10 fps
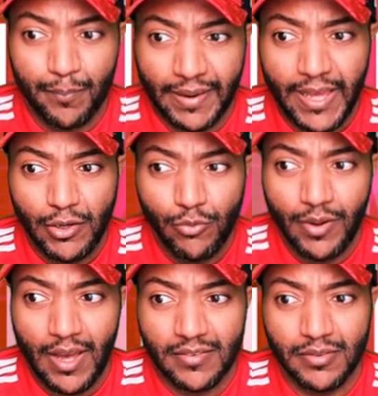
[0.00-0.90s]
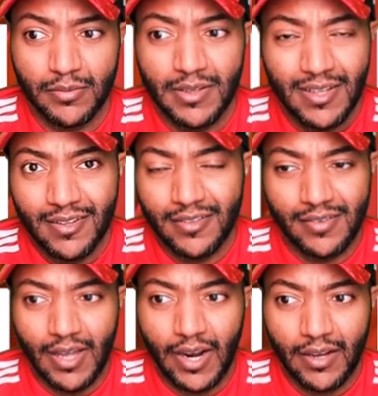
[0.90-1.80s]
playing Newcastle
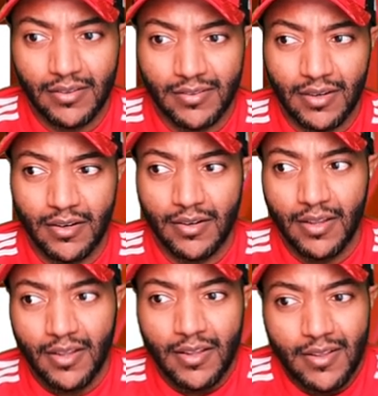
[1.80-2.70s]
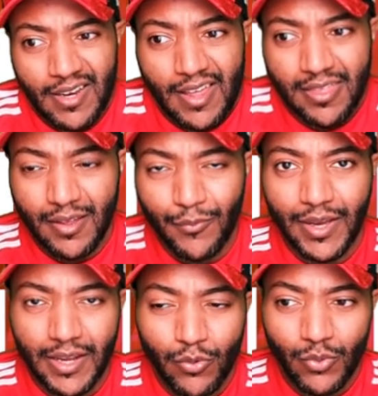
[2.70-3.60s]
is not a concern and I think
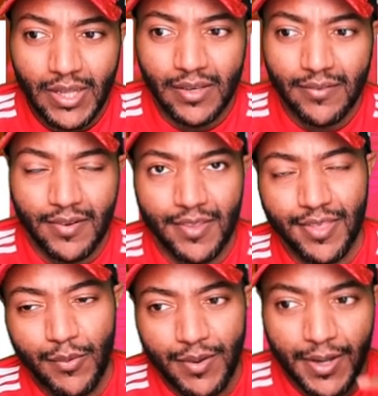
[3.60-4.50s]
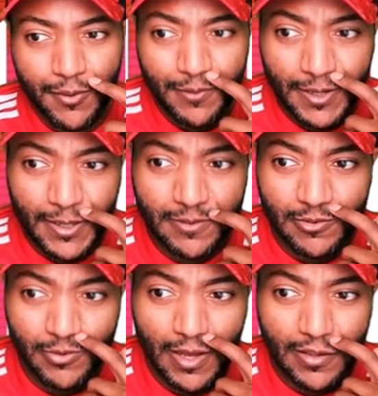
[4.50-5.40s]
we're gonna win. I think we're gonna win
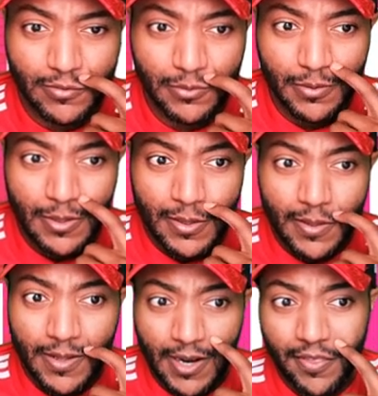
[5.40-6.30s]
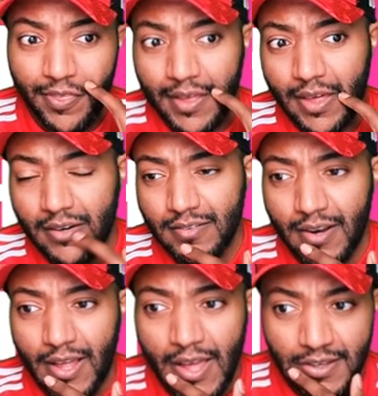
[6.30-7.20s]
against Newcastle, and I think Erik
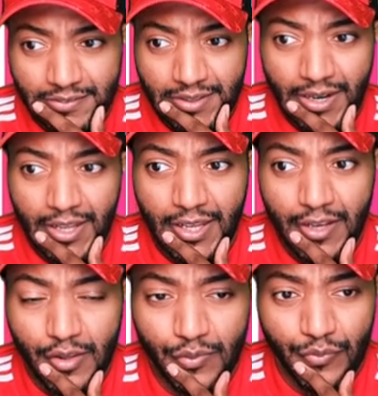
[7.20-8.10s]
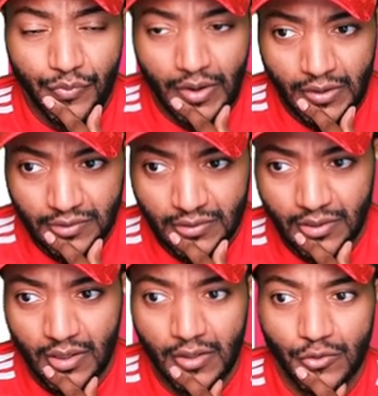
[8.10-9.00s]
Ten Hag is gonna get his
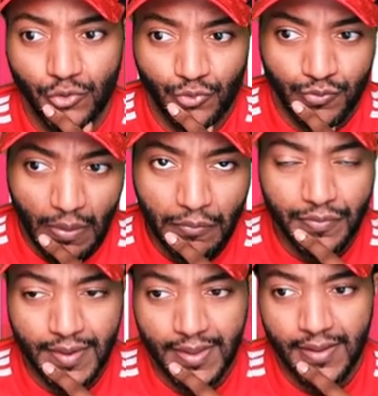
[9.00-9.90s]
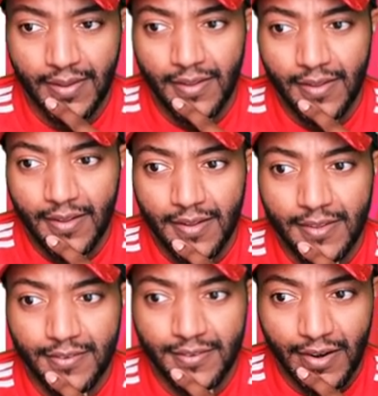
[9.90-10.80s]
first trophy,
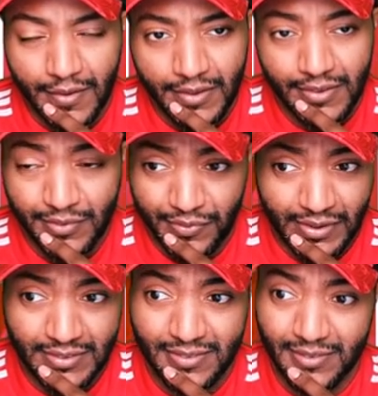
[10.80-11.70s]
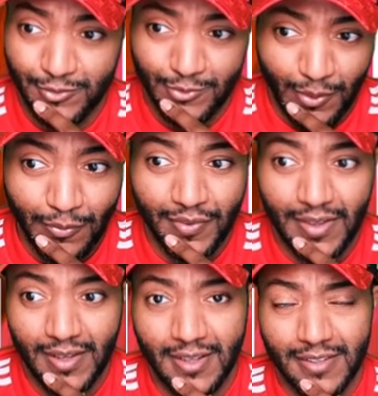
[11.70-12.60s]
his his first
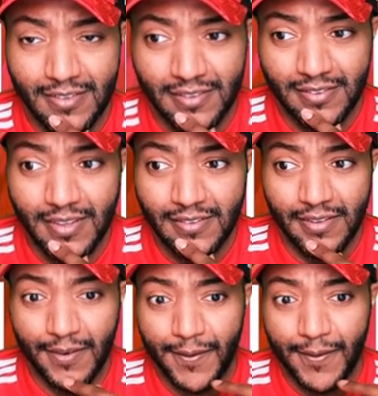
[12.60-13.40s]
trophy uh, this season.